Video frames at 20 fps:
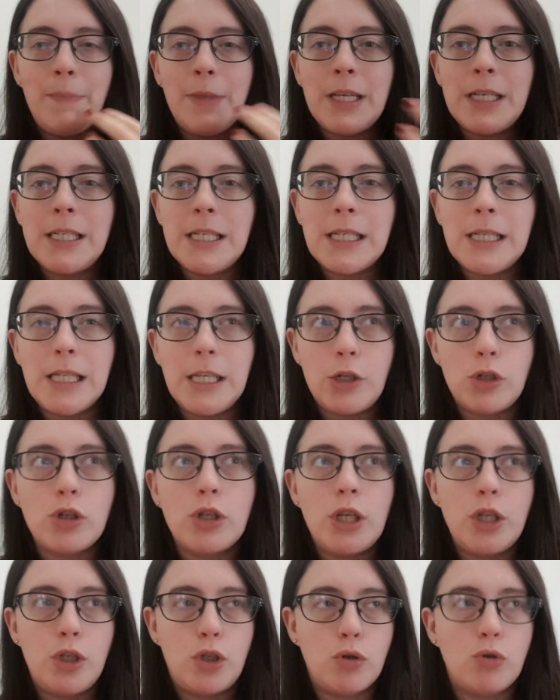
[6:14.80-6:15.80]
This is
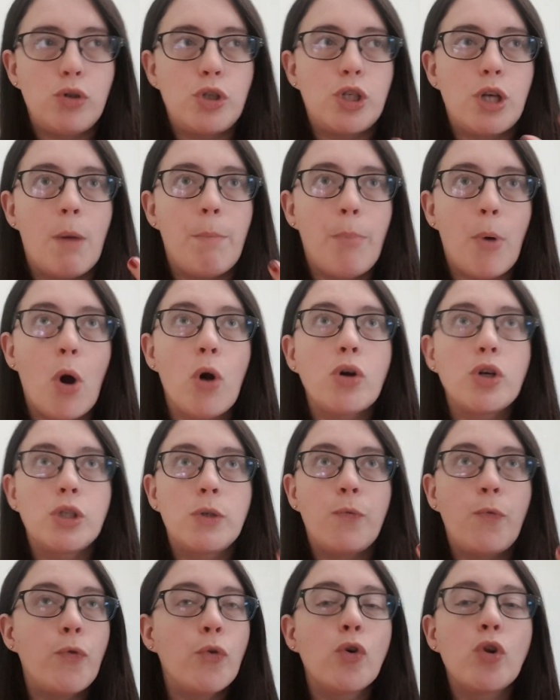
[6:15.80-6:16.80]
literally just a
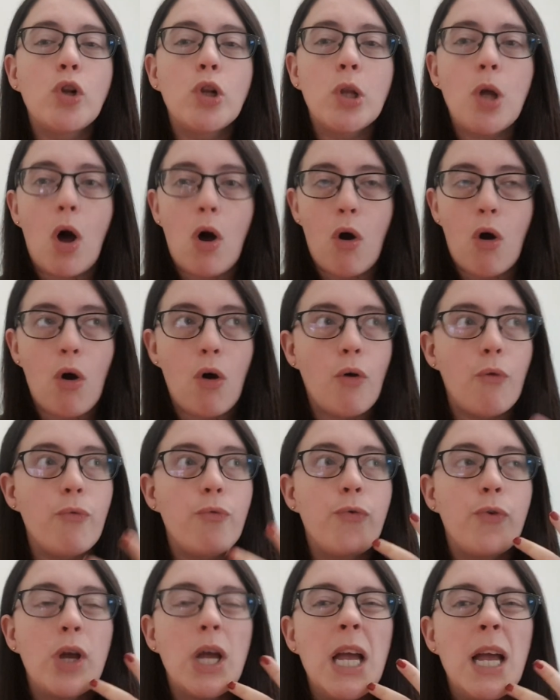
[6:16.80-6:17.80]
box full
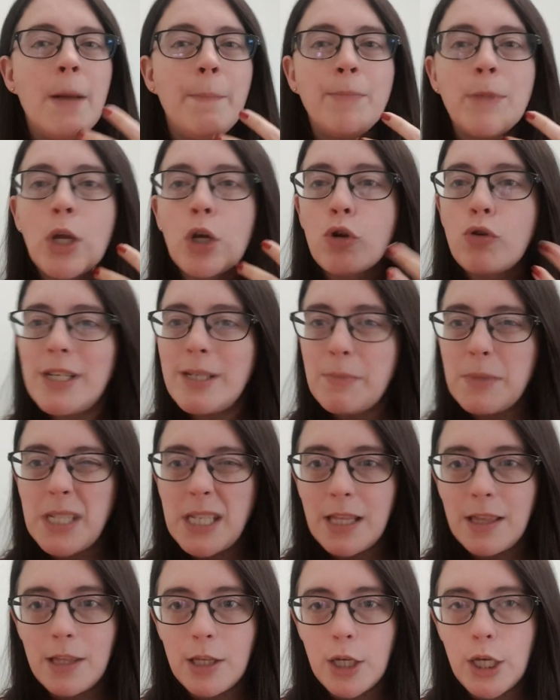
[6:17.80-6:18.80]
of
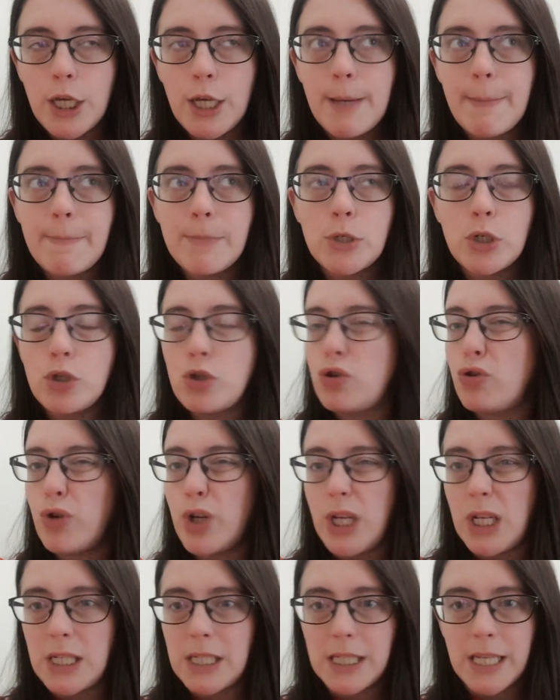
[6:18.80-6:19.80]
Christmassy themed
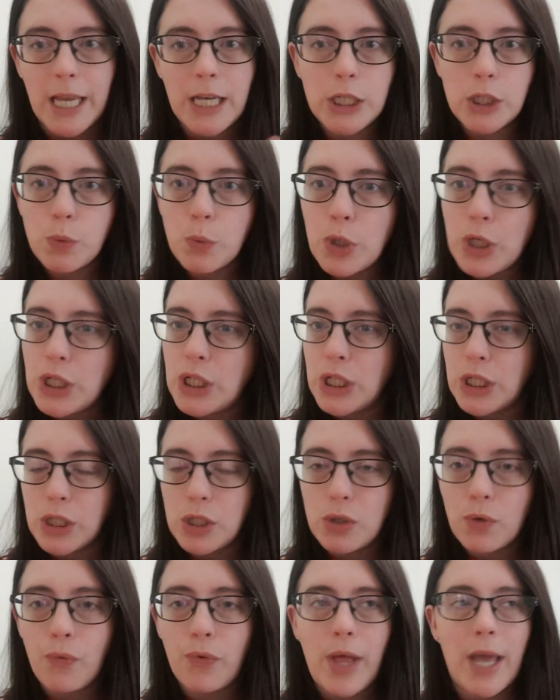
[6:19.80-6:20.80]
treats, like sweets
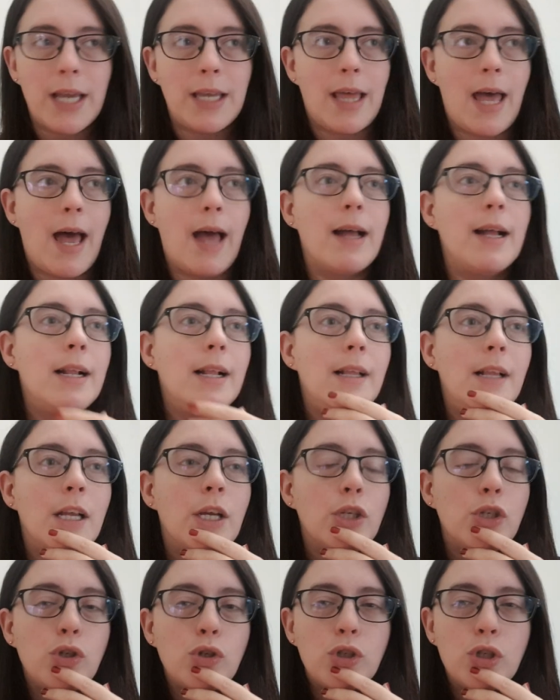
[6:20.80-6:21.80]
and stuff like that,
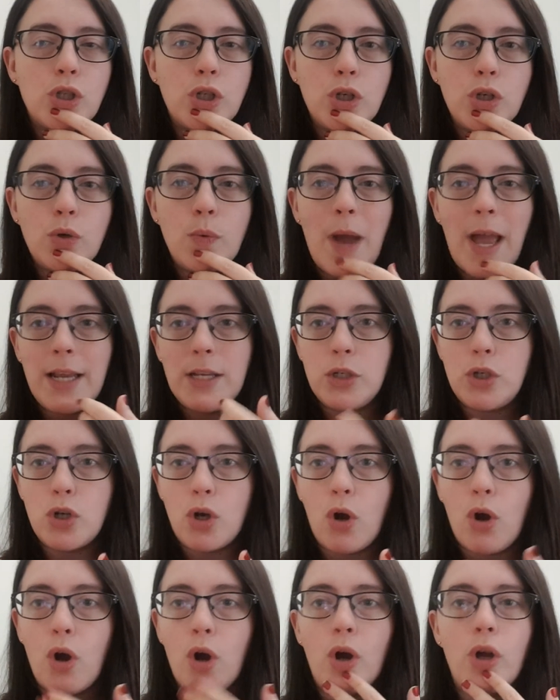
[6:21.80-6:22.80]
just to
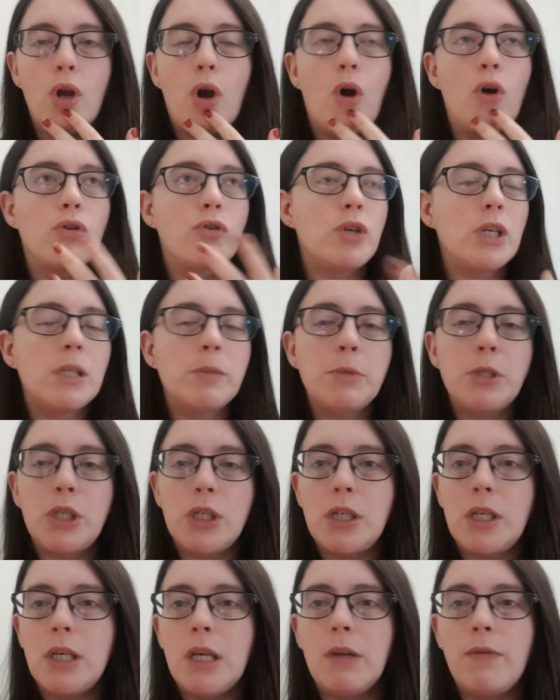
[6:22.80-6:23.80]
enjoy on
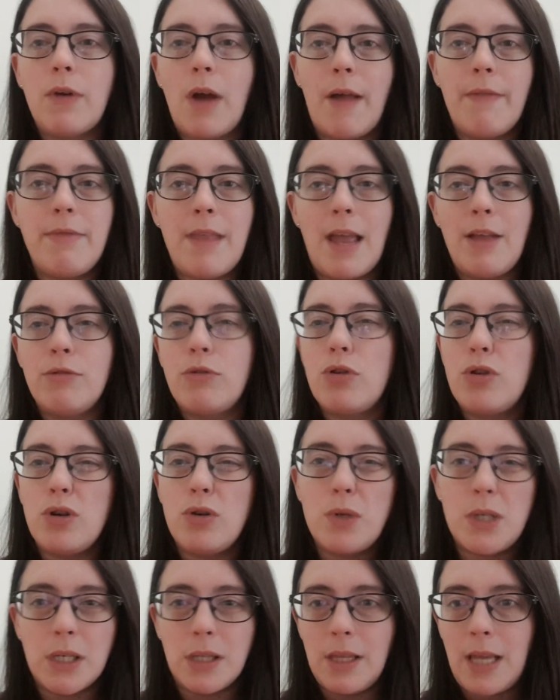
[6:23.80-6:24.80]
Christmas Eve and then
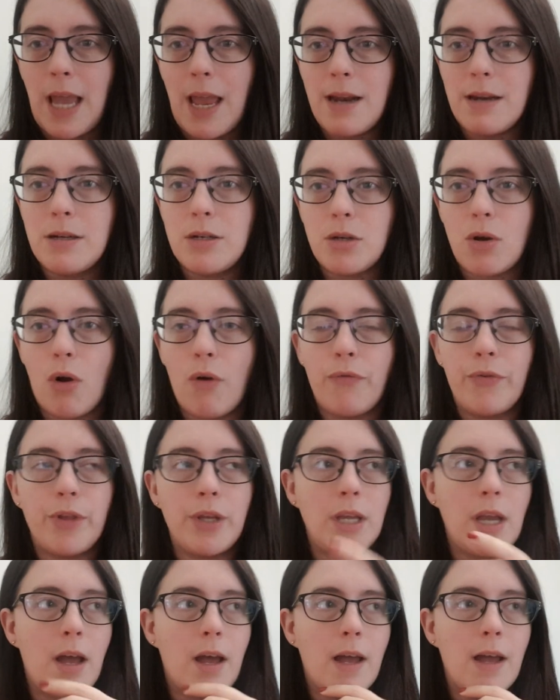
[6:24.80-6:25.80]
through till the end of
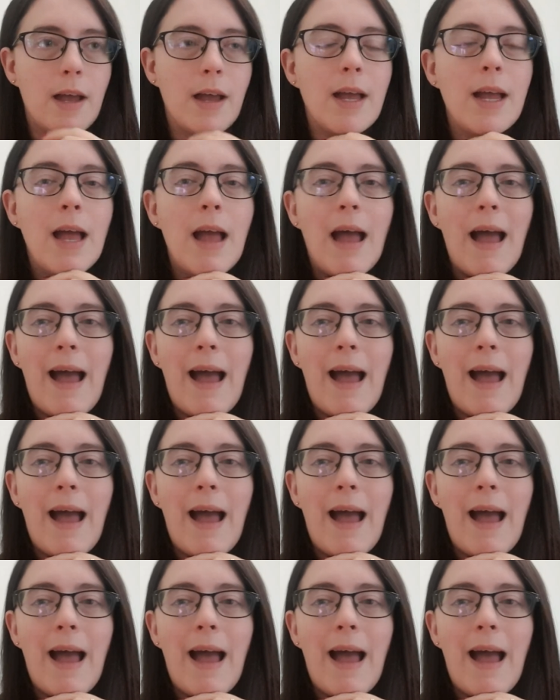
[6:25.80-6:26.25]
the year.